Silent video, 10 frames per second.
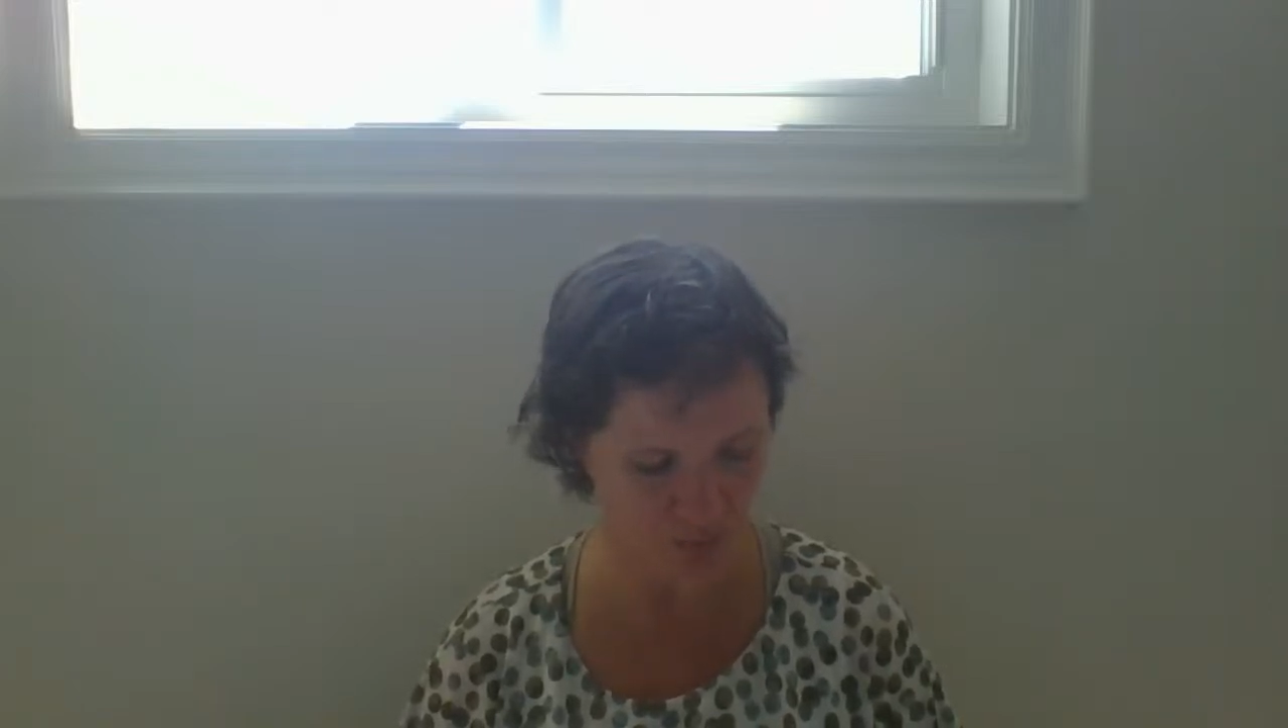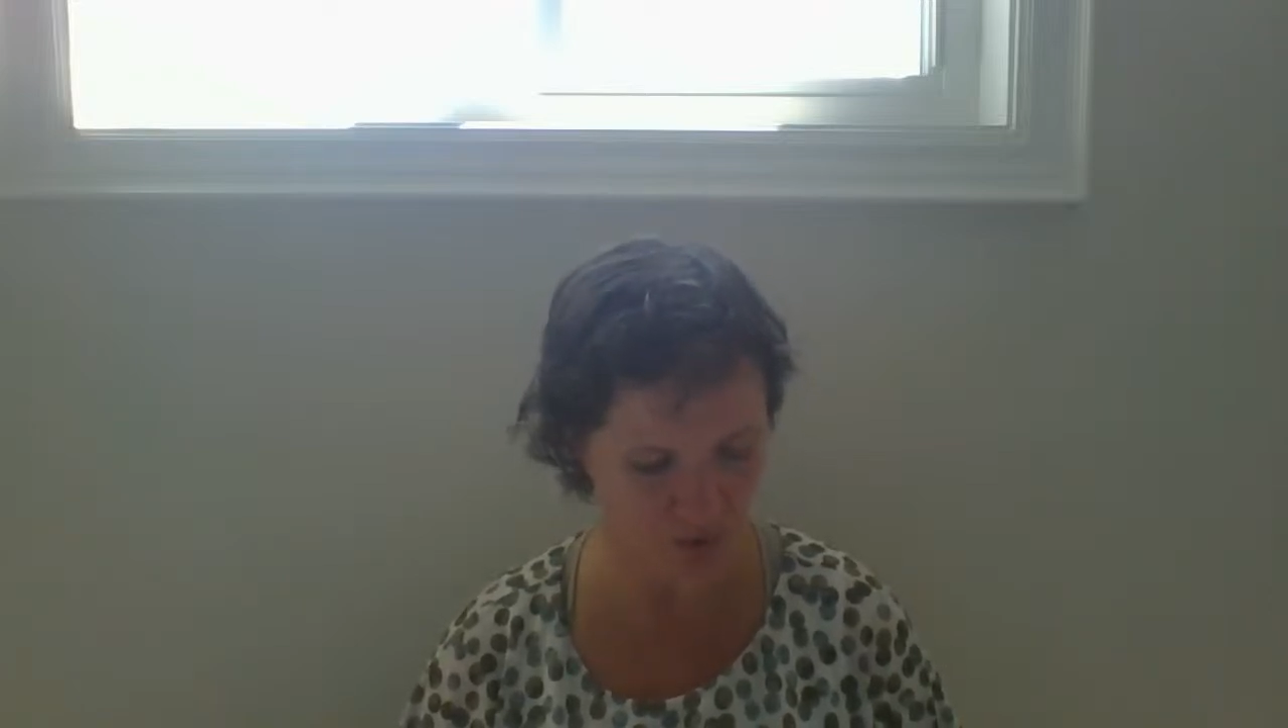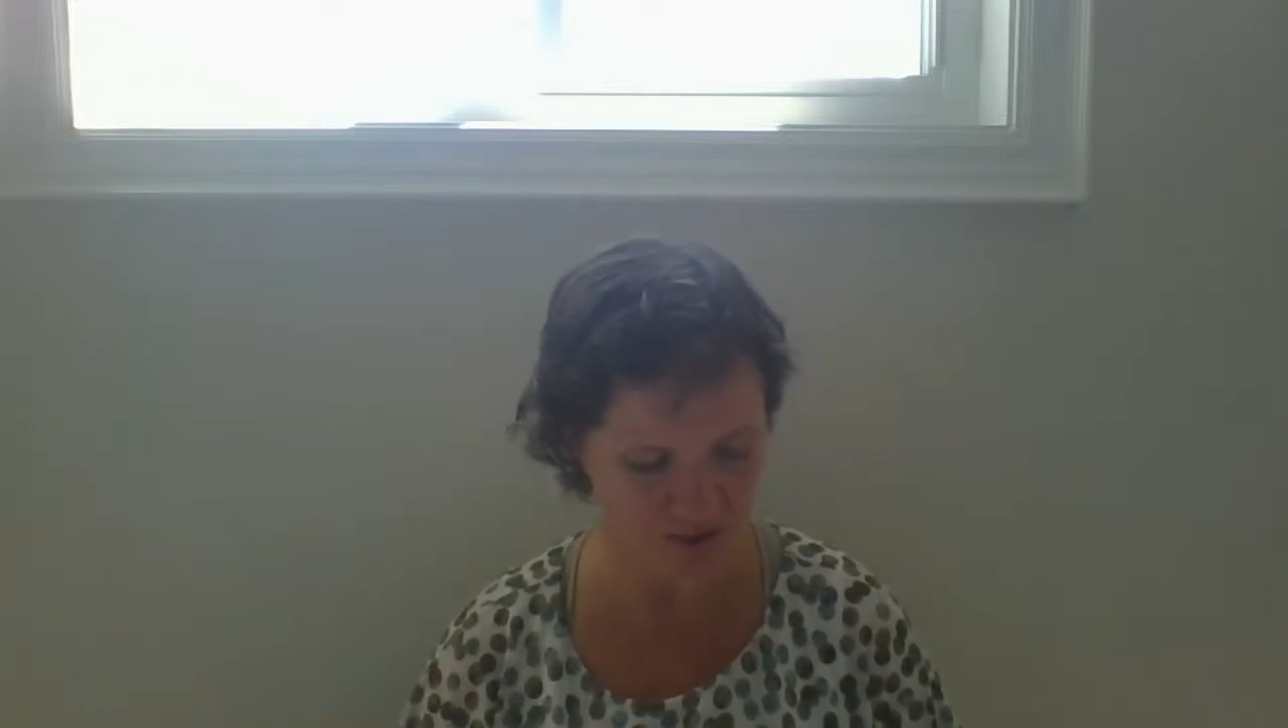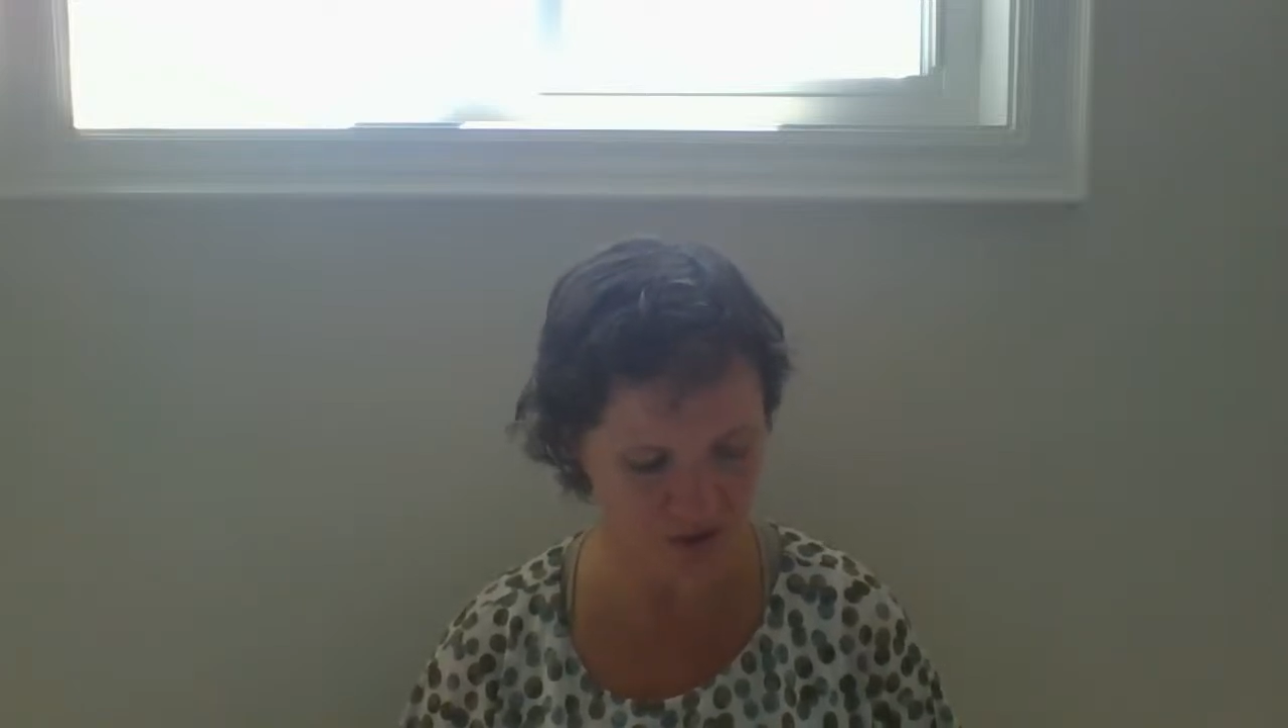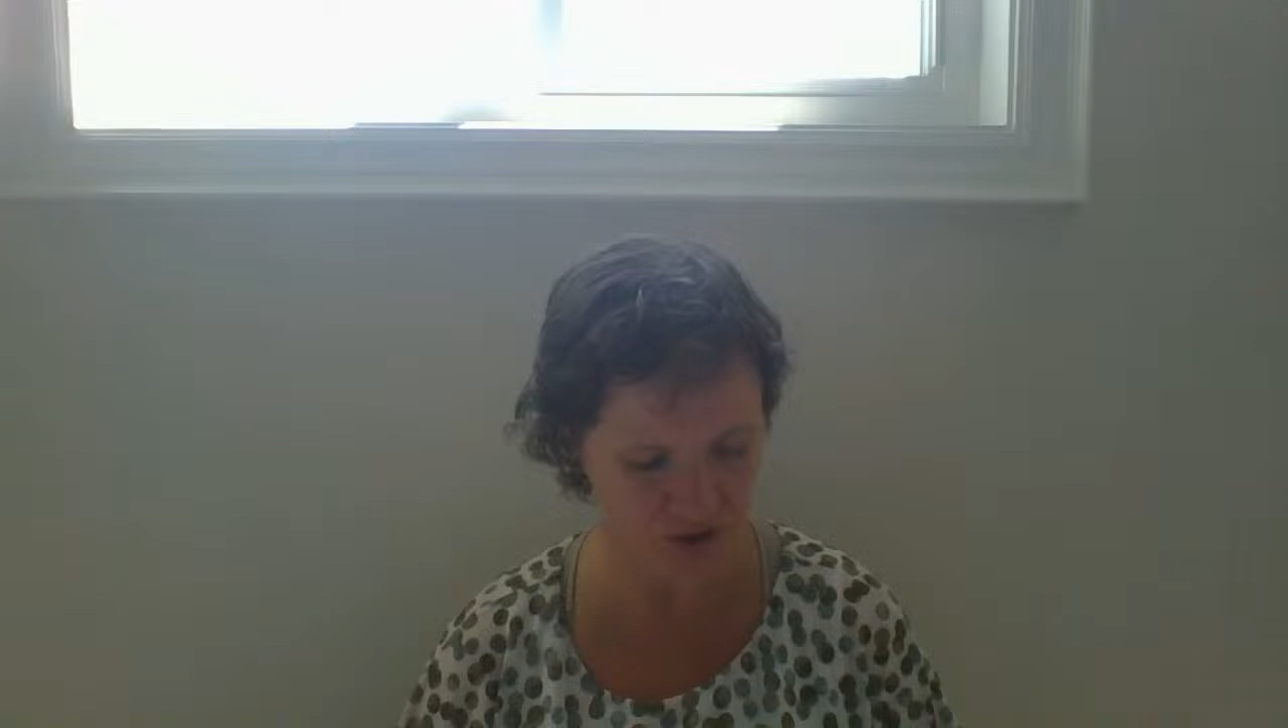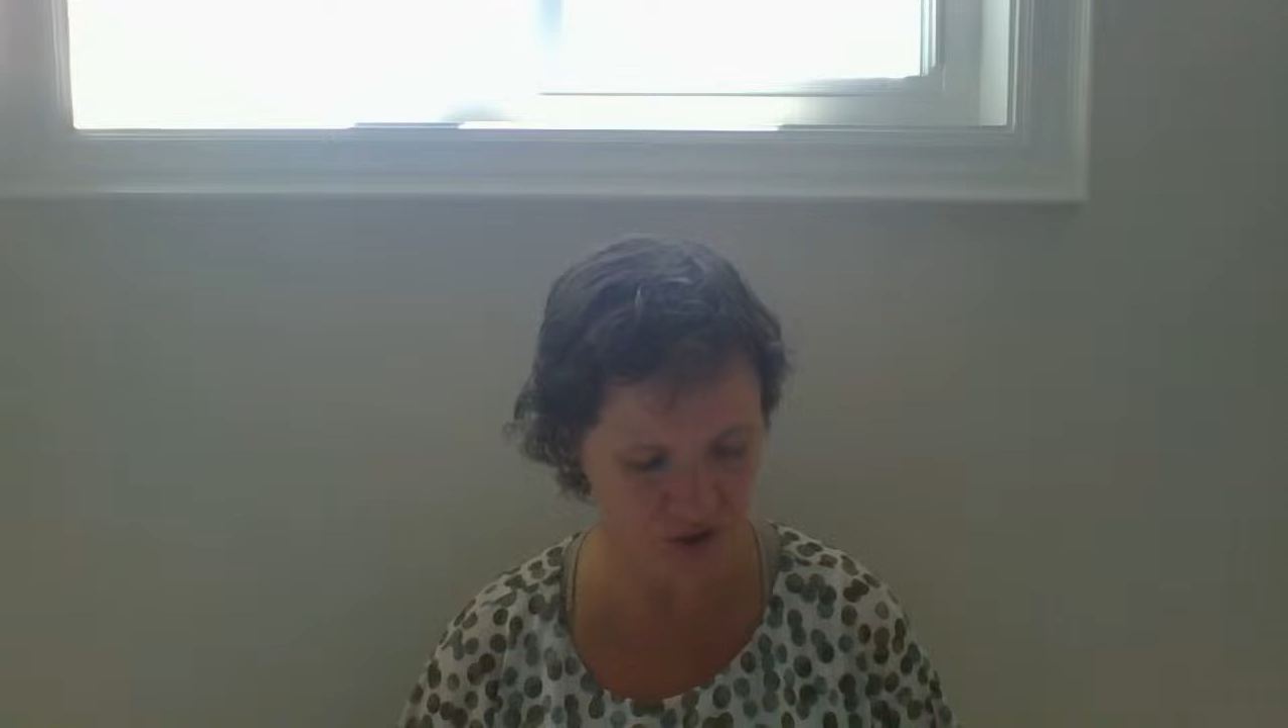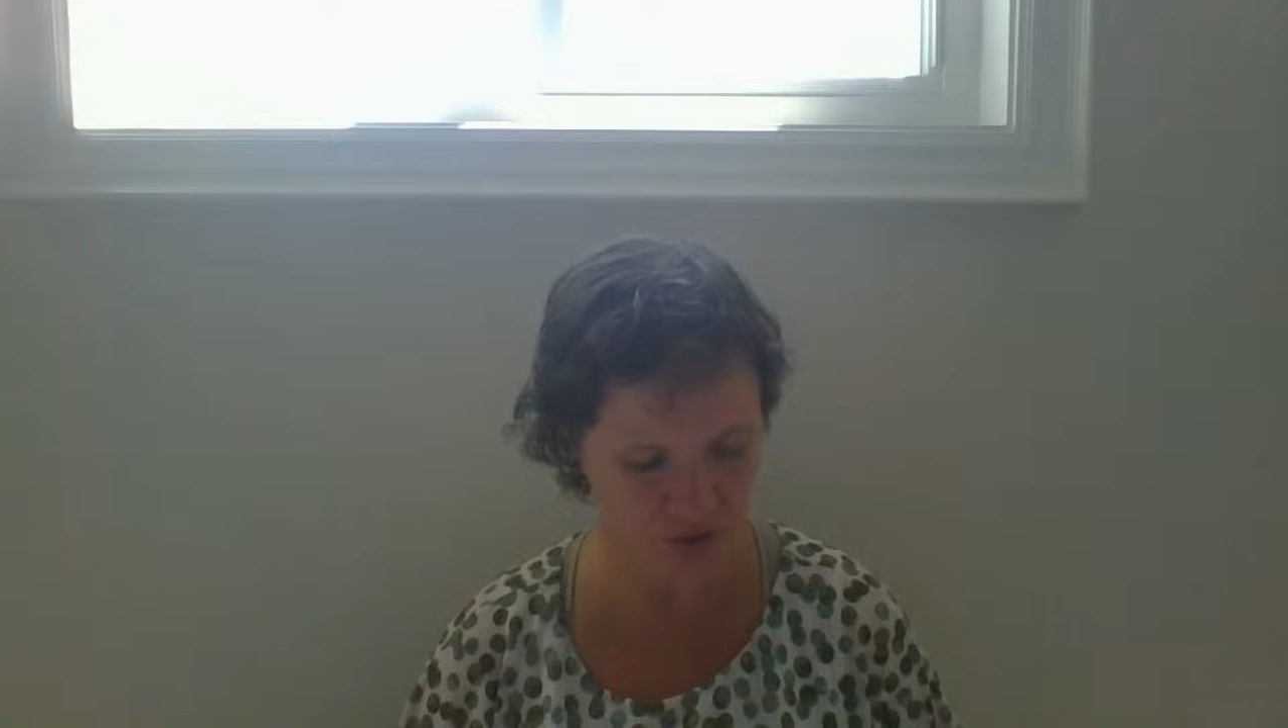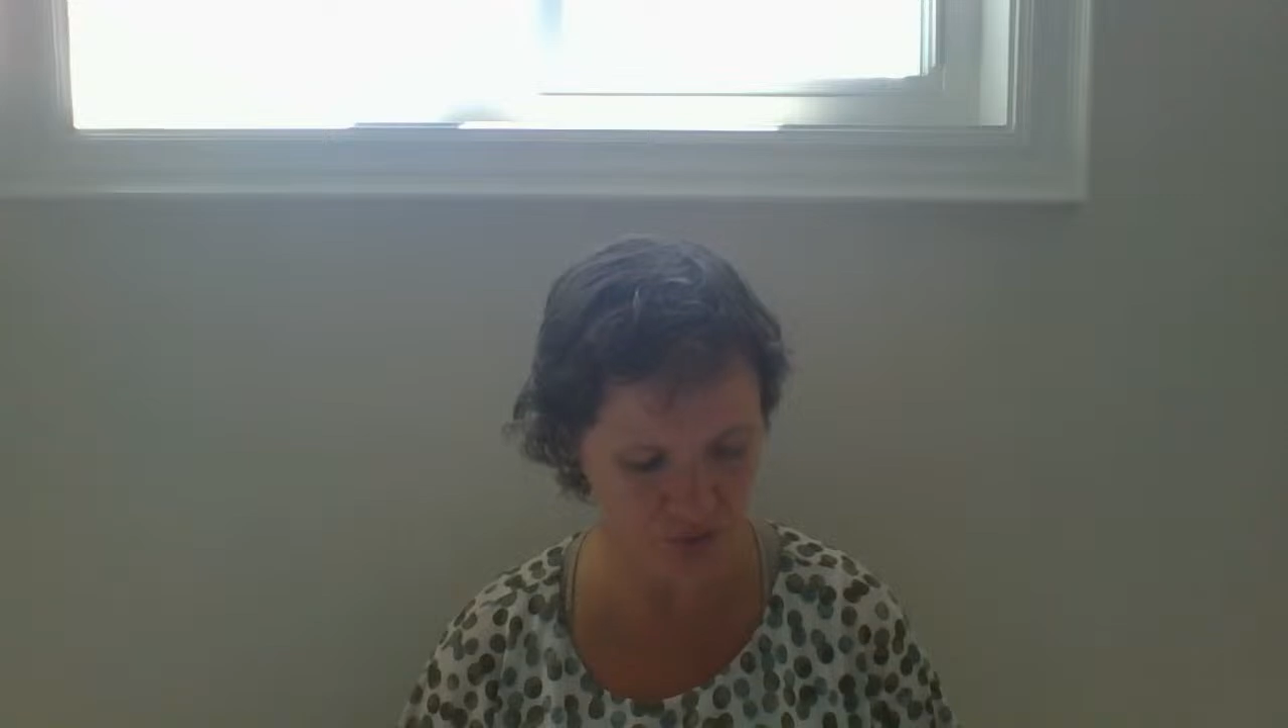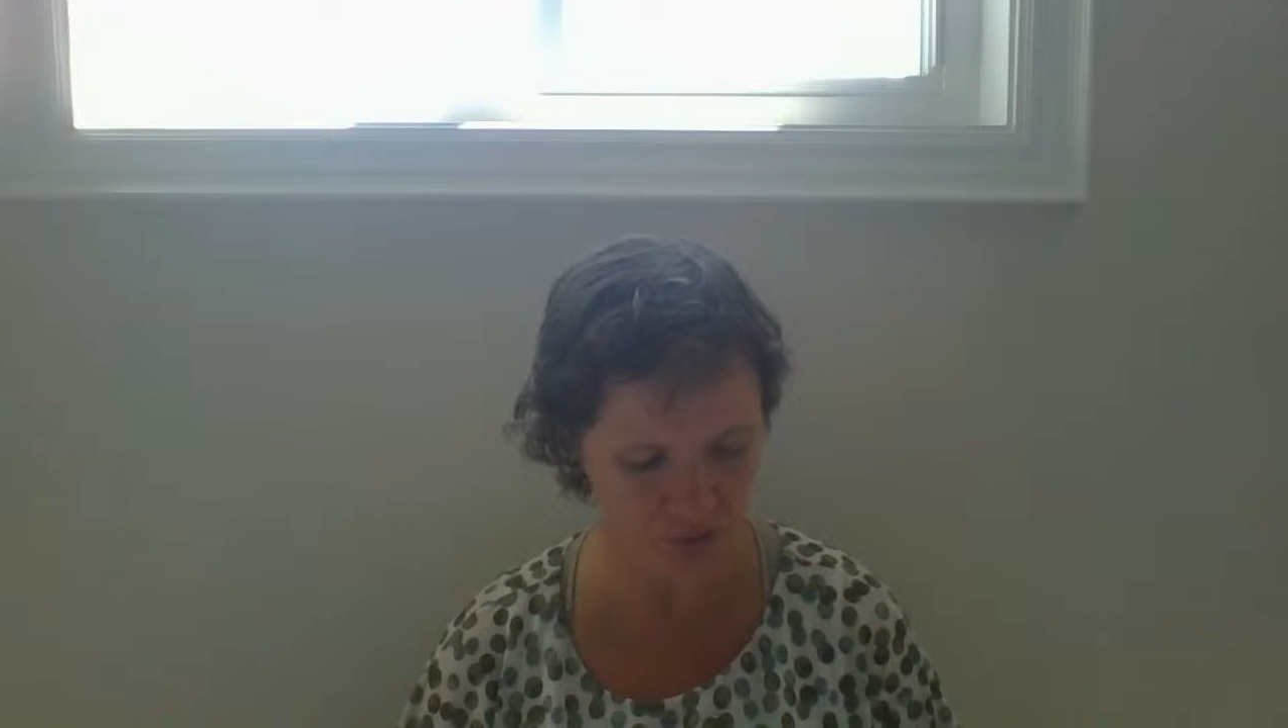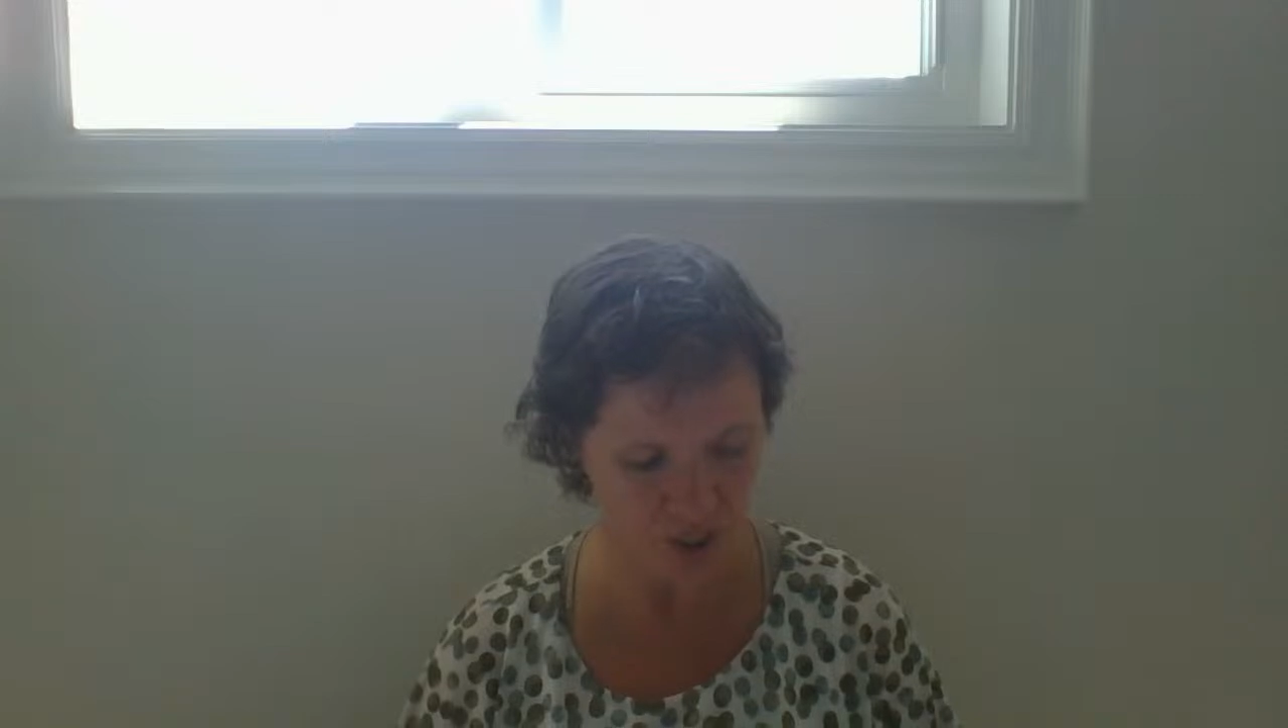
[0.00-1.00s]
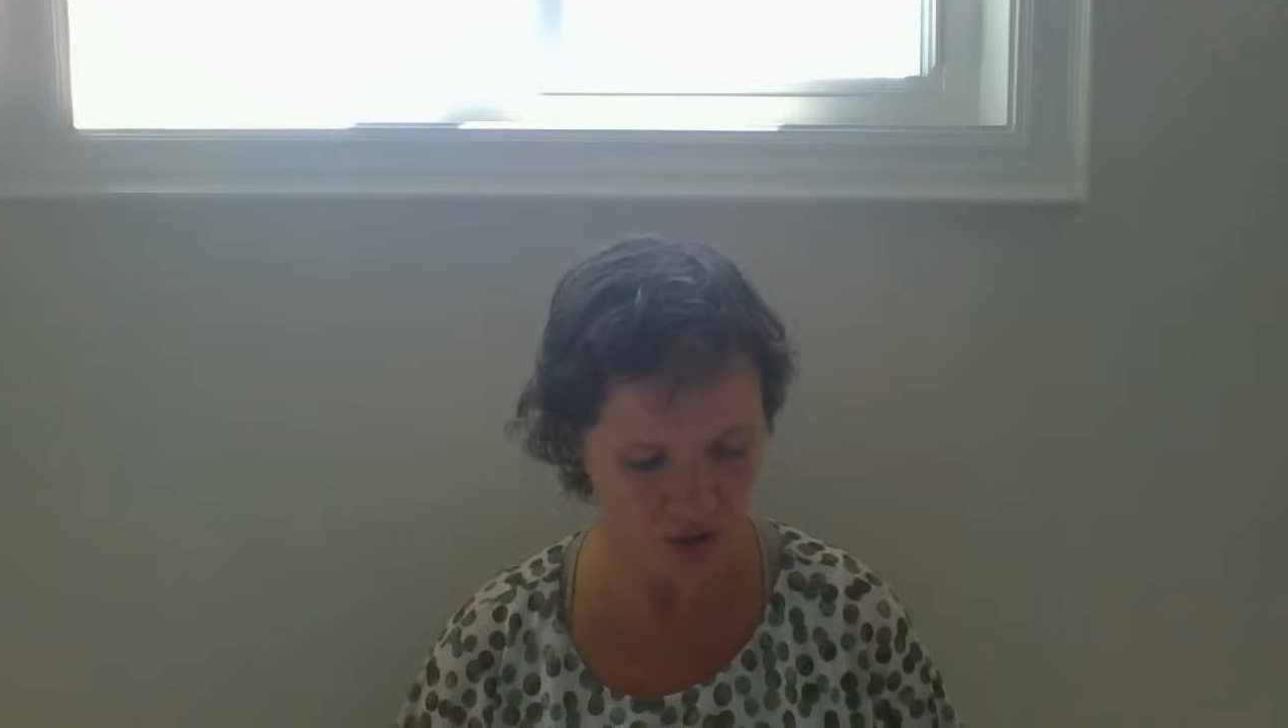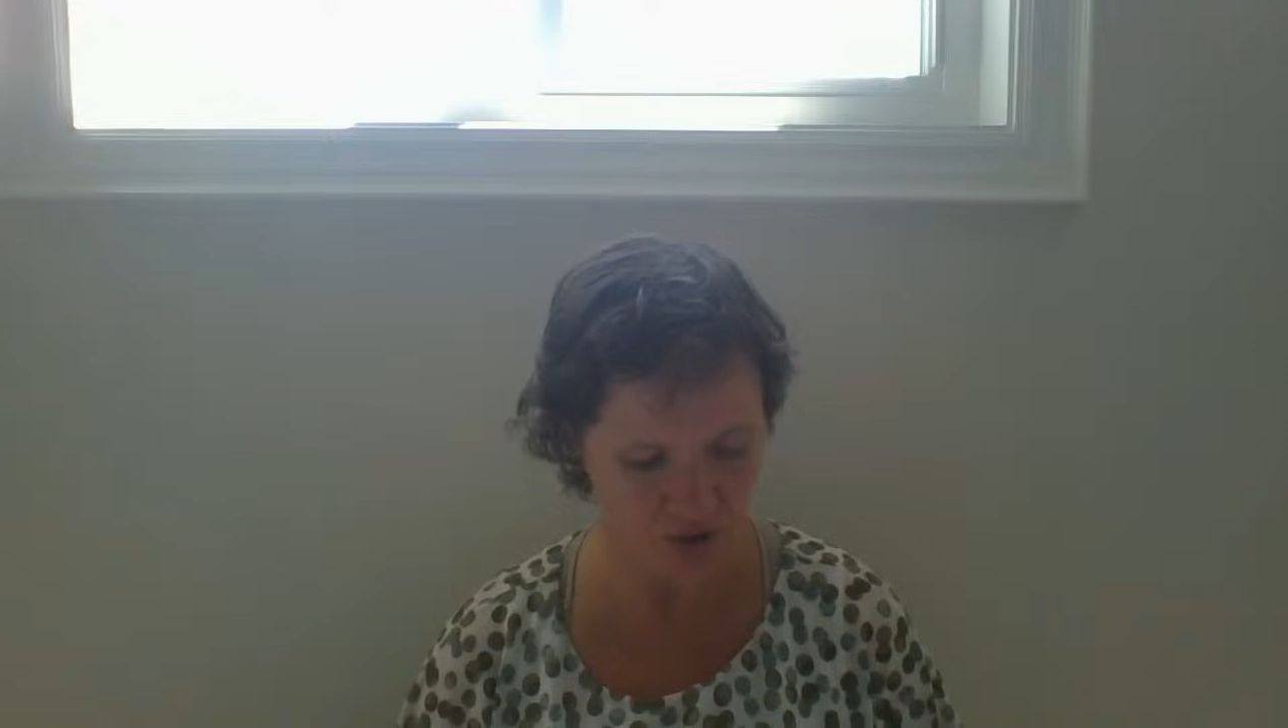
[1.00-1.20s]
what to do